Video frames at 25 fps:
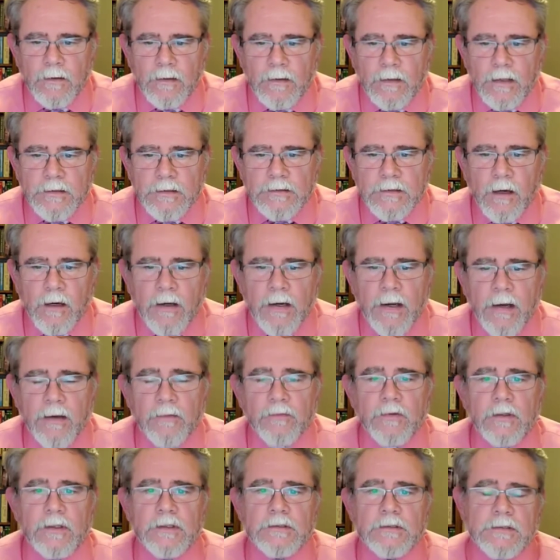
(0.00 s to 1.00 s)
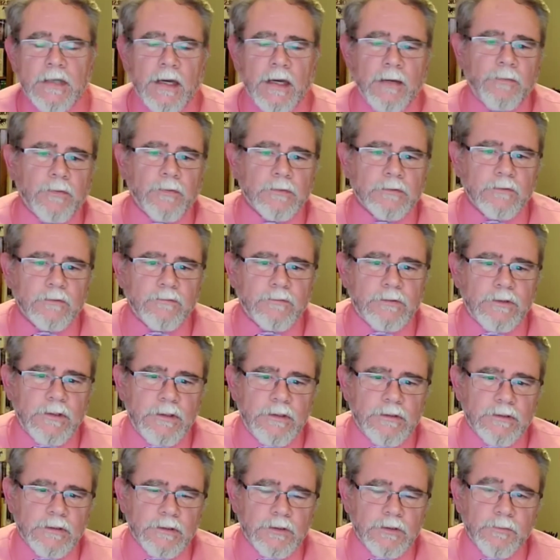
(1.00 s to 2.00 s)
That's not how the disciples of
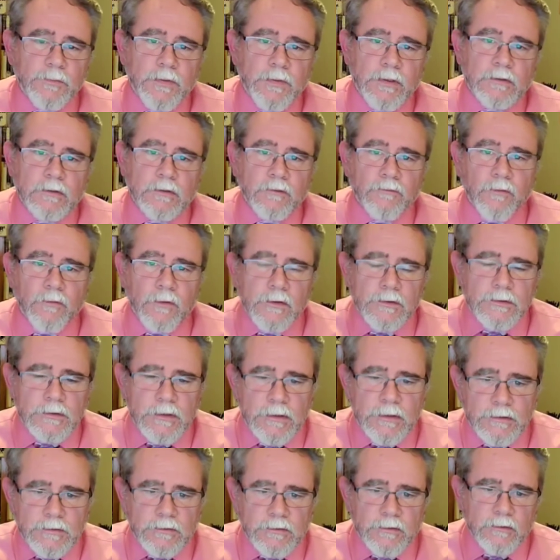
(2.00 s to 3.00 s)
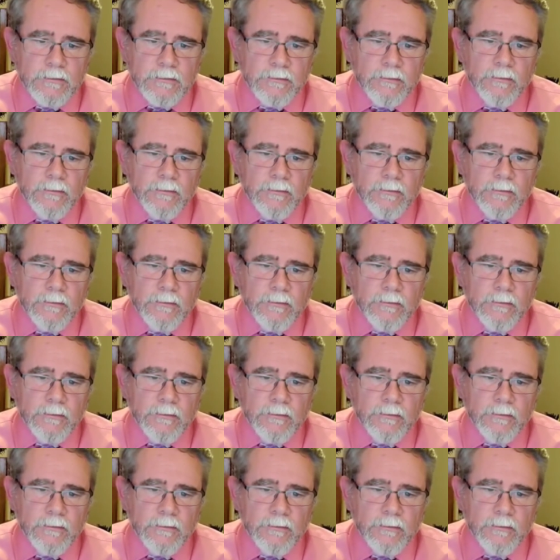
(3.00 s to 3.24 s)
Jesus spent the first Easter.